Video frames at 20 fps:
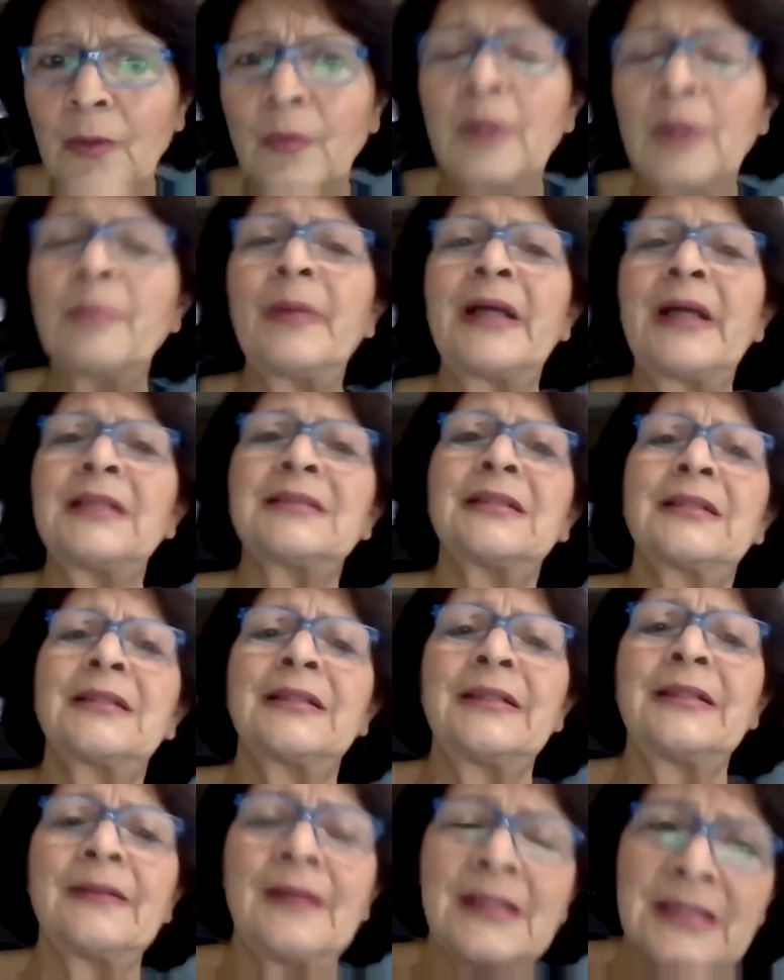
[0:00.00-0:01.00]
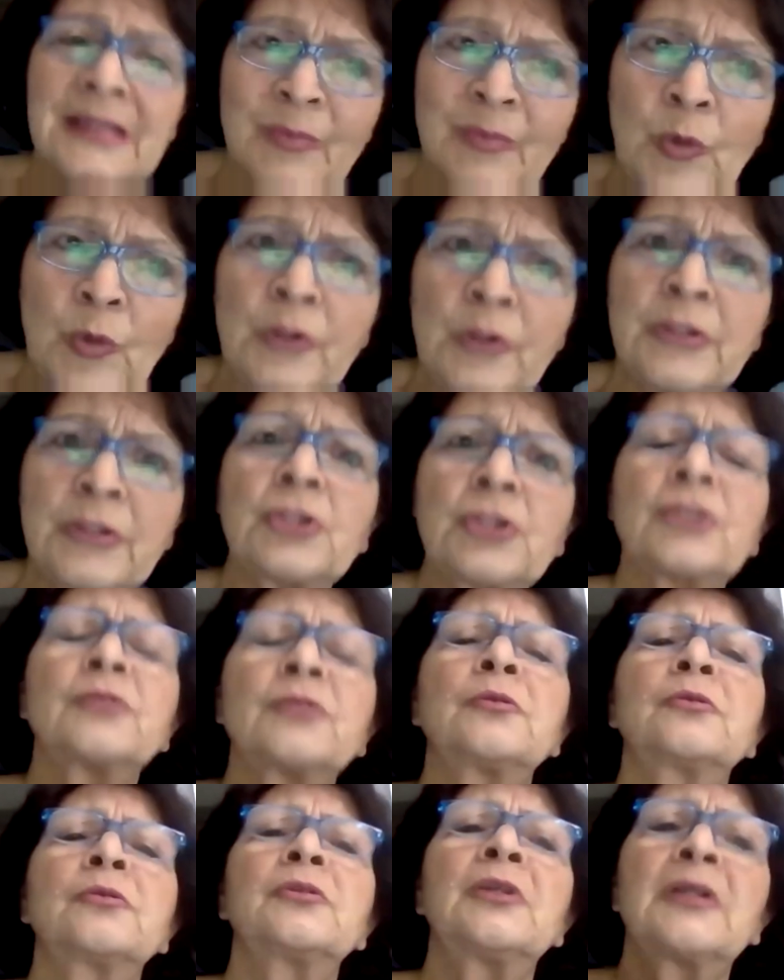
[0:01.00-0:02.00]
where basically the smaller
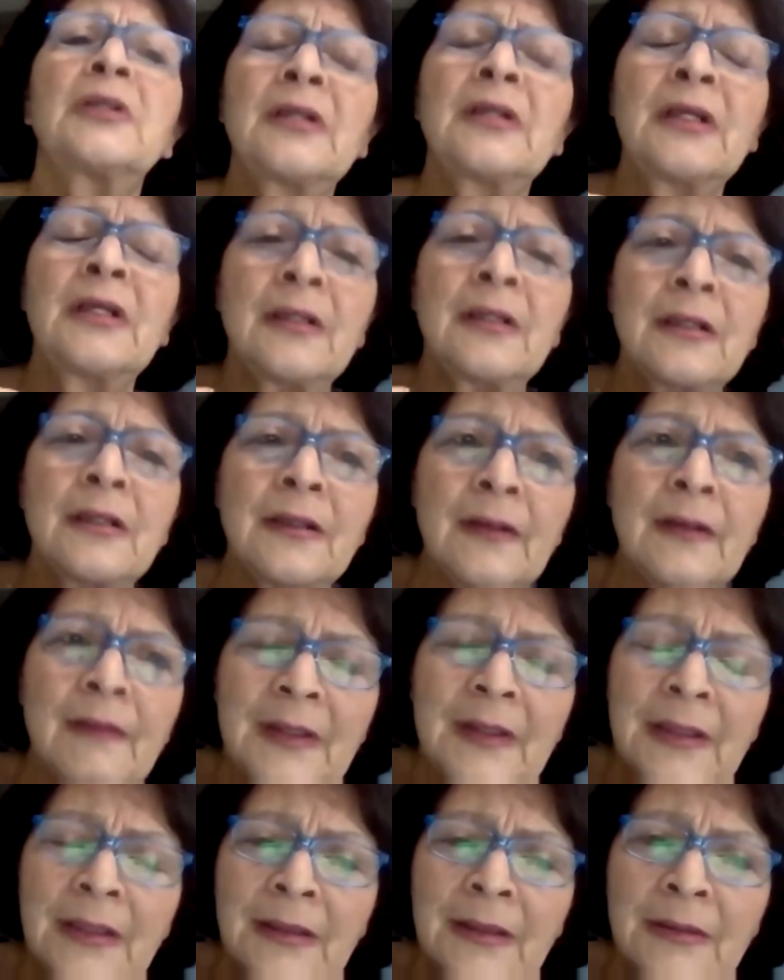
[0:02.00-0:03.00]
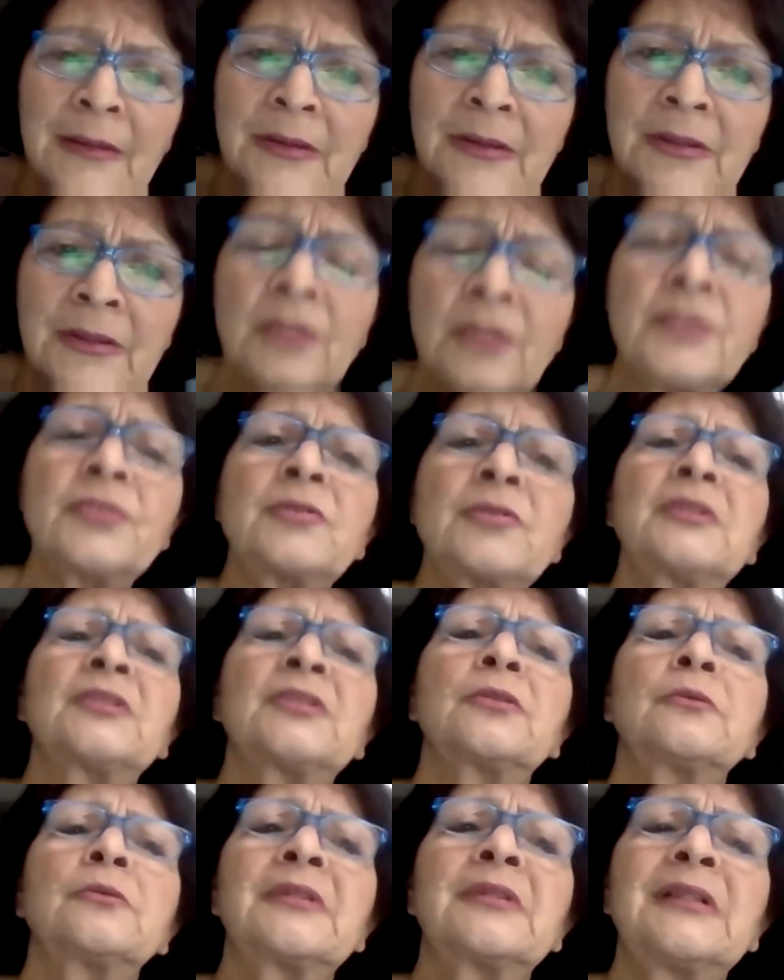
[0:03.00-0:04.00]
children, the nursery
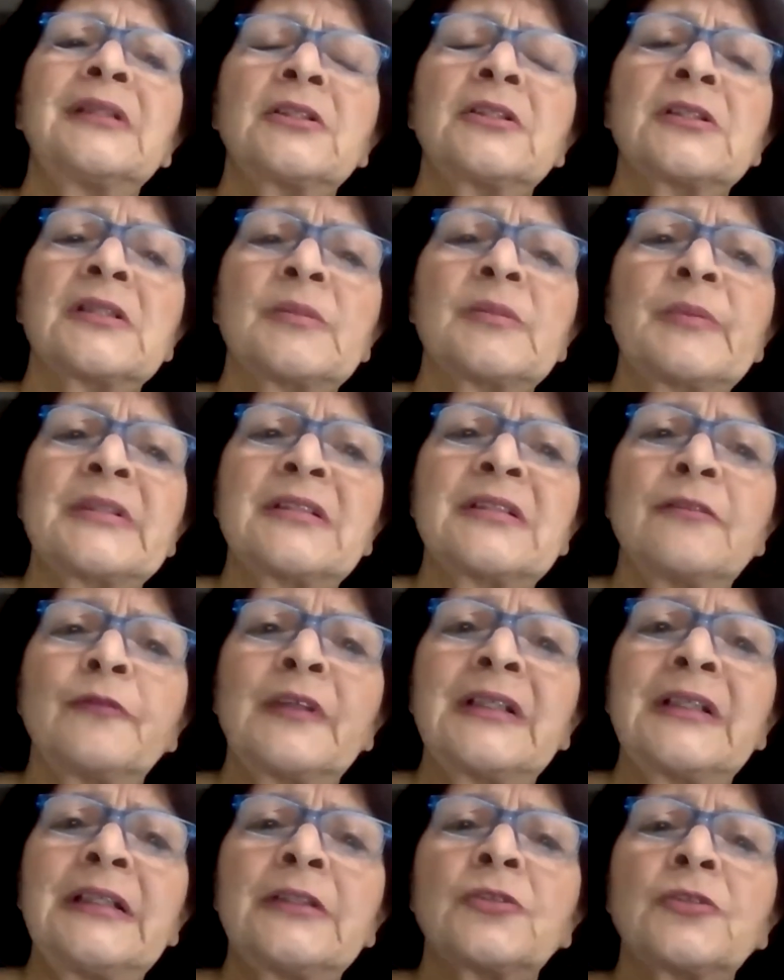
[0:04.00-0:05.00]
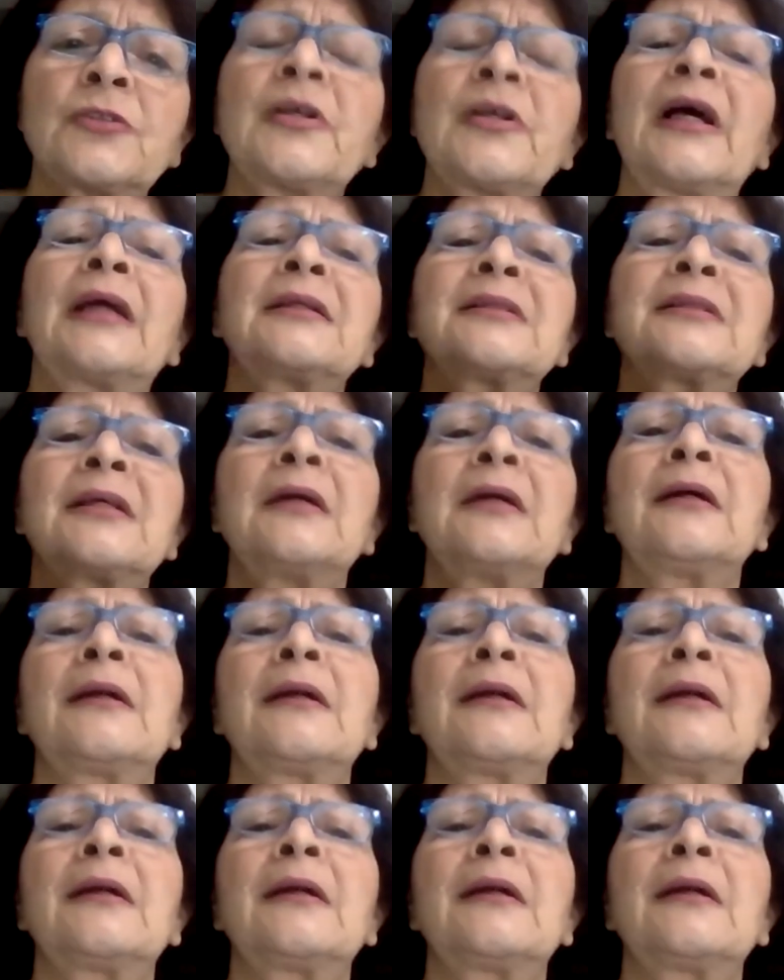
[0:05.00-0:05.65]
school teacher specifically trained,